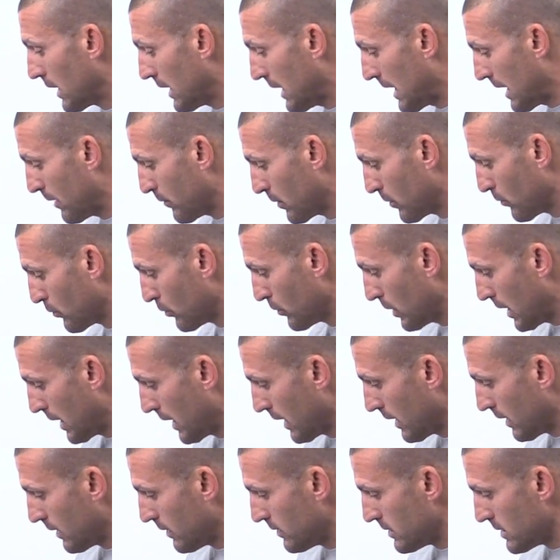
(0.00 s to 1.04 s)
clammy
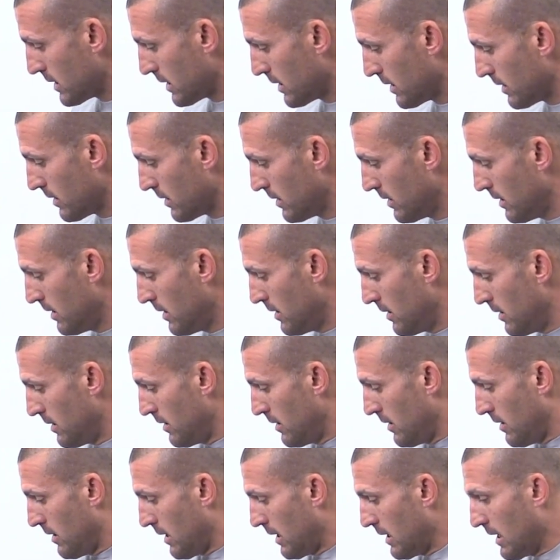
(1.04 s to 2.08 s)
and
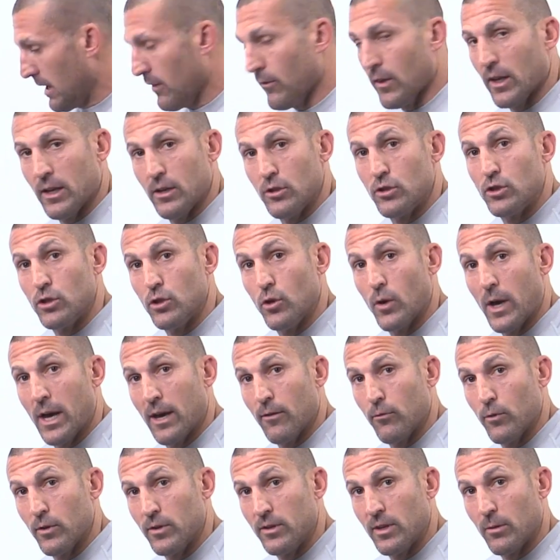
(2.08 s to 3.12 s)
have that issue you
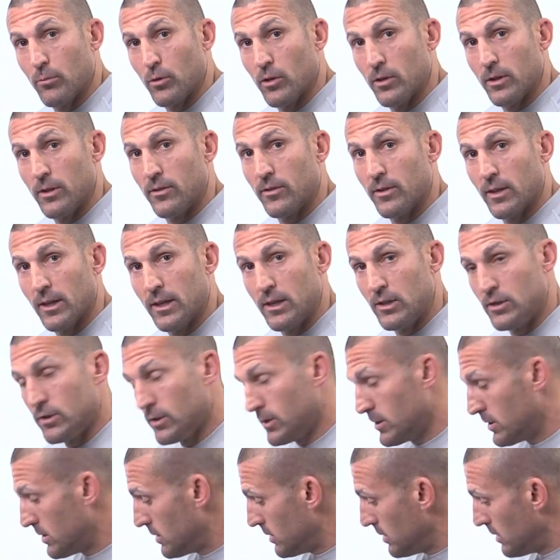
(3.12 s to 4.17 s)
have with typical
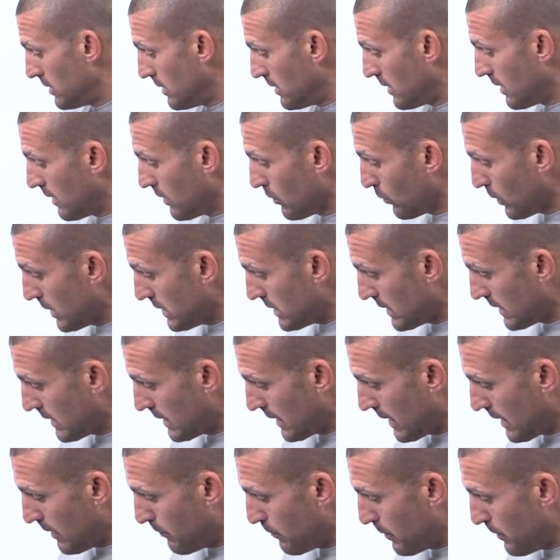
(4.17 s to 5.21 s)
insulations. We did
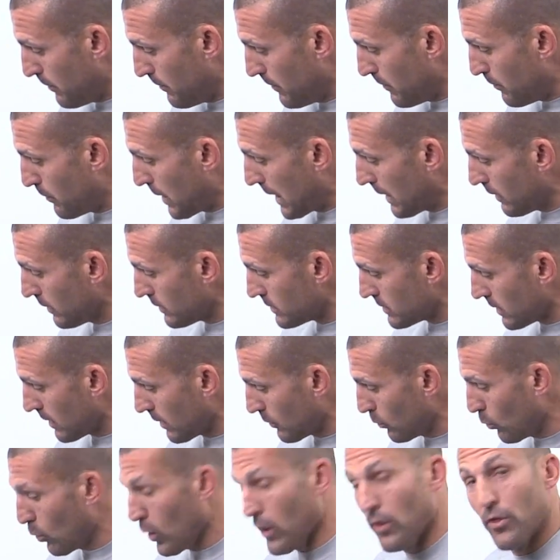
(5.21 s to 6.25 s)
a
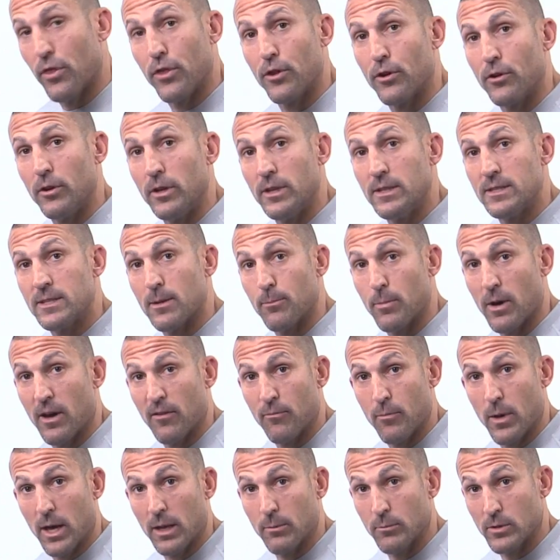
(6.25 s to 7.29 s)
Peloton 130
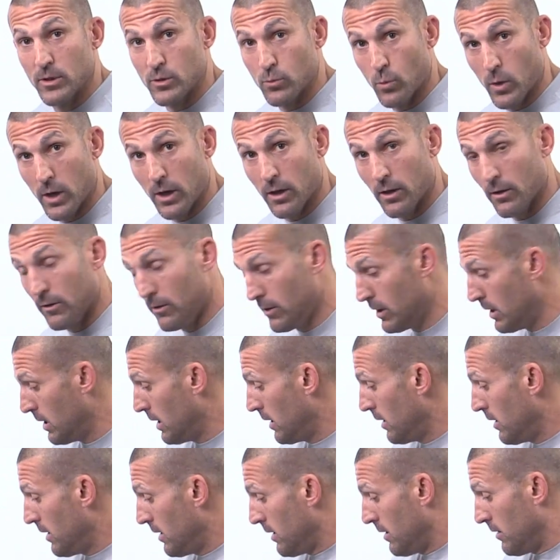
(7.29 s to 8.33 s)
zip-off bottom as well.
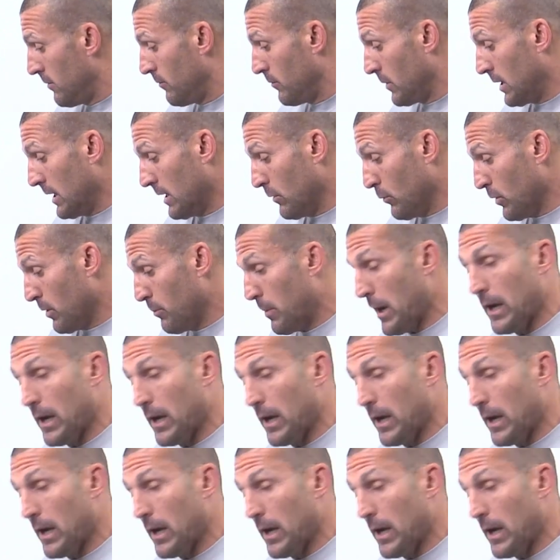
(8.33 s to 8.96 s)
Again, with